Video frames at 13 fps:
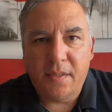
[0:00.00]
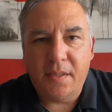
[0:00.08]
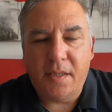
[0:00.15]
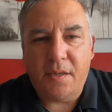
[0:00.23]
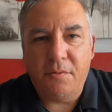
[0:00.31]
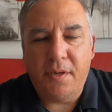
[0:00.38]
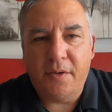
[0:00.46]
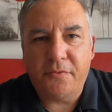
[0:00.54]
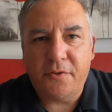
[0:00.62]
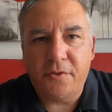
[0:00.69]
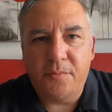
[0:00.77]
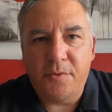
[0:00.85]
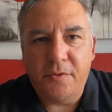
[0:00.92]
Now we have
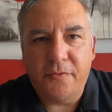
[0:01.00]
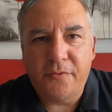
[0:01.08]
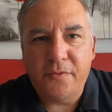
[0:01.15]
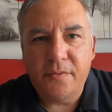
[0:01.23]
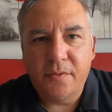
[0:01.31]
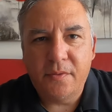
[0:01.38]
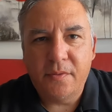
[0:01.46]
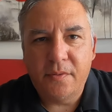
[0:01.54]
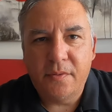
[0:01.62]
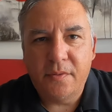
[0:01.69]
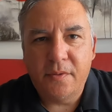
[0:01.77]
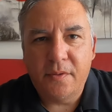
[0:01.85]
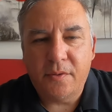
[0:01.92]
to move
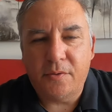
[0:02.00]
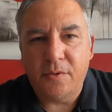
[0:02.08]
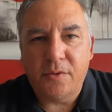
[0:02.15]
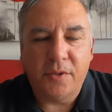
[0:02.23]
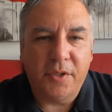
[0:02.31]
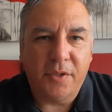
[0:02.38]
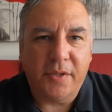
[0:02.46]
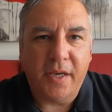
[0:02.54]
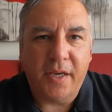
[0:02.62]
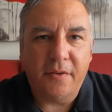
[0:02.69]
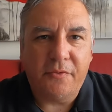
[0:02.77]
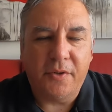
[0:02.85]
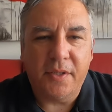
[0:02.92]
to the
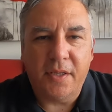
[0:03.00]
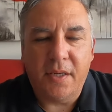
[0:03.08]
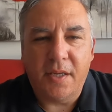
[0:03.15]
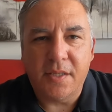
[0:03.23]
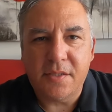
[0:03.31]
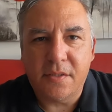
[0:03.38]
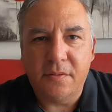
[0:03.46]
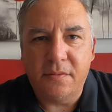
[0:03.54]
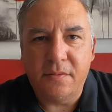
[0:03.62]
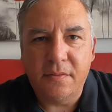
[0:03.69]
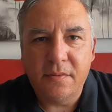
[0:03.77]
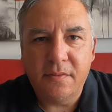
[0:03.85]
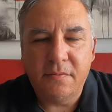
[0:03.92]
UK for the last
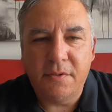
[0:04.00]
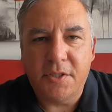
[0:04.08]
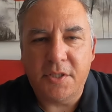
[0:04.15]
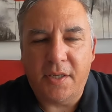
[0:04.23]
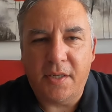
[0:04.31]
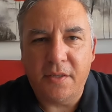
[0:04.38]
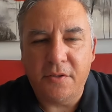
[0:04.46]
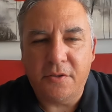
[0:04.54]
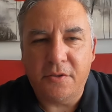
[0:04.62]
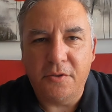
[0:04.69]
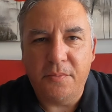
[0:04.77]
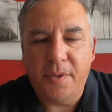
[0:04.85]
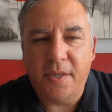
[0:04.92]
two, which are
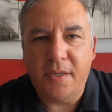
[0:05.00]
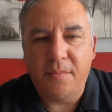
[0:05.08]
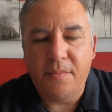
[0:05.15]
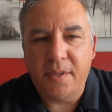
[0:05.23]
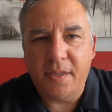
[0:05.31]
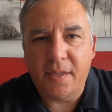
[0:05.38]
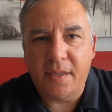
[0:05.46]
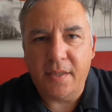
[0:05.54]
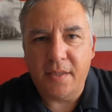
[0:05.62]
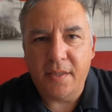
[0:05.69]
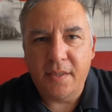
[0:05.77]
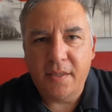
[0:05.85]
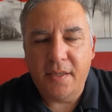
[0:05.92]
YouTuber number
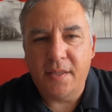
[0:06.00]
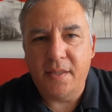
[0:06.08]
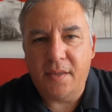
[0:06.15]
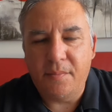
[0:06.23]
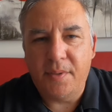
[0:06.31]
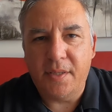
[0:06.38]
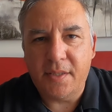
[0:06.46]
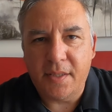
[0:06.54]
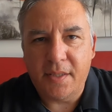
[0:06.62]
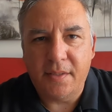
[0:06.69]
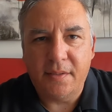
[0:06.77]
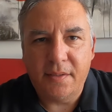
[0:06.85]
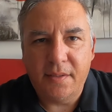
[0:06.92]
9 and number
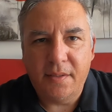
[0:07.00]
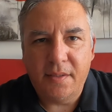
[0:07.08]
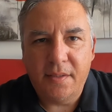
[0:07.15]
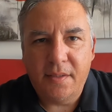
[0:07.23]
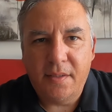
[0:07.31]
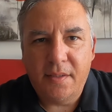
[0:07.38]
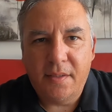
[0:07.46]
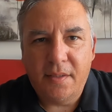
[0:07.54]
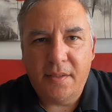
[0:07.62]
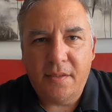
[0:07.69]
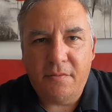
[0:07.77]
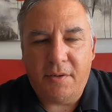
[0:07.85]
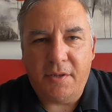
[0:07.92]
10.
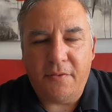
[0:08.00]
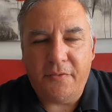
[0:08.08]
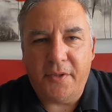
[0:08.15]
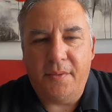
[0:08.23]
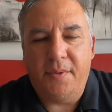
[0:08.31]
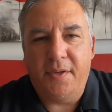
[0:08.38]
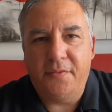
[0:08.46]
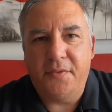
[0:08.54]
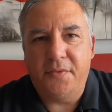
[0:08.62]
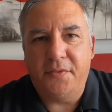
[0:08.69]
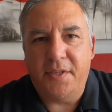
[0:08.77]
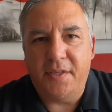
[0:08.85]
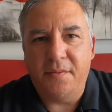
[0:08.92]
One of them have a
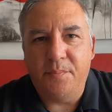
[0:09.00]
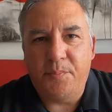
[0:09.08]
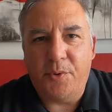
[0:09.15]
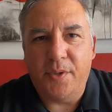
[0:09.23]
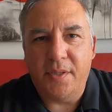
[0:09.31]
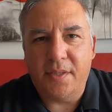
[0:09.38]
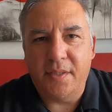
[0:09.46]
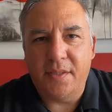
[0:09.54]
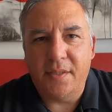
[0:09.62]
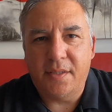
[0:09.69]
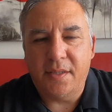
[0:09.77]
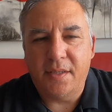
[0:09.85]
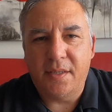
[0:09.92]
very
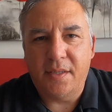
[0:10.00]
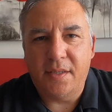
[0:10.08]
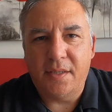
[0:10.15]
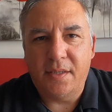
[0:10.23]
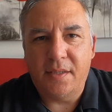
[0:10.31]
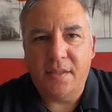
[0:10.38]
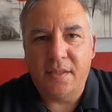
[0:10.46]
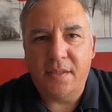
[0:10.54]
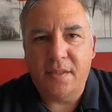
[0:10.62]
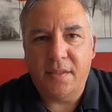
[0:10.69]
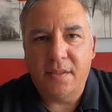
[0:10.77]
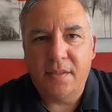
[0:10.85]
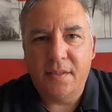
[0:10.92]
important
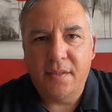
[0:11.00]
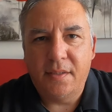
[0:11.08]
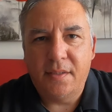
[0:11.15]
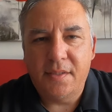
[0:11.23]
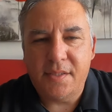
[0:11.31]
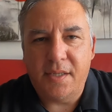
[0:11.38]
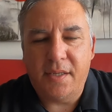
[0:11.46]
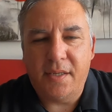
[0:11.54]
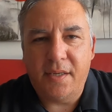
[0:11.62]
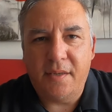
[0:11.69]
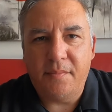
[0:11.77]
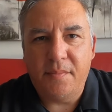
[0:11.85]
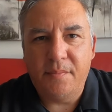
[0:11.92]

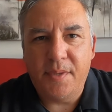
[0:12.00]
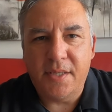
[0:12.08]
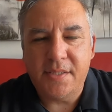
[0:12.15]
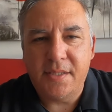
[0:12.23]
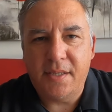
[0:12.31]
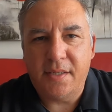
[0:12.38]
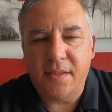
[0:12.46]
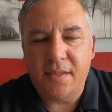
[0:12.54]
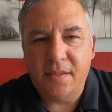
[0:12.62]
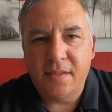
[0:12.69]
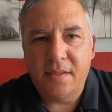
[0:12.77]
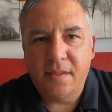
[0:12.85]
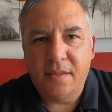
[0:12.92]
surname, Messner.
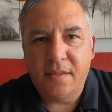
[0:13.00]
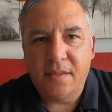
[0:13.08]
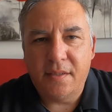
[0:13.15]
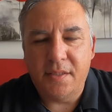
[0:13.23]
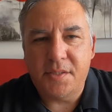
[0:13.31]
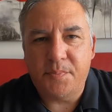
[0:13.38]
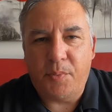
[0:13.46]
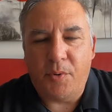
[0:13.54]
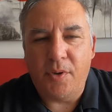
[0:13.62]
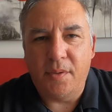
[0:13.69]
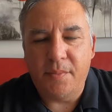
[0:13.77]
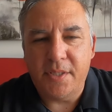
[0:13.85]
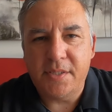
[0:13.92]
He's
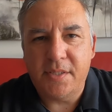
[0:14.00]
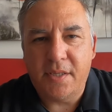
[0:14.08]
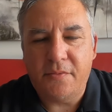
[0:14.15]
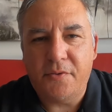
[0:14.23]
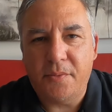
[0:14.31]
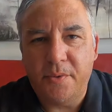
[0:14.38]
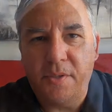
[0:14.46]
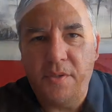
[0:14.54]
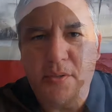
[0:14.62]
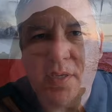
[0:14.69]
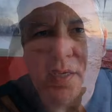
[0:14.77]
Paul Messner from the UK.